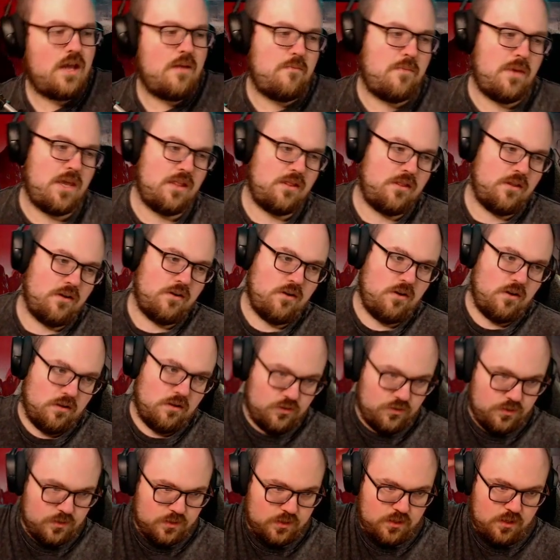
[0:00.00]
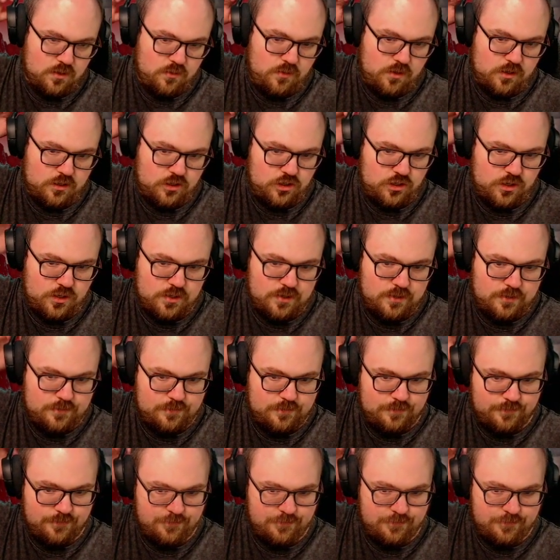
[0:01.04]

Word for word: I beat the Kaldra is the question.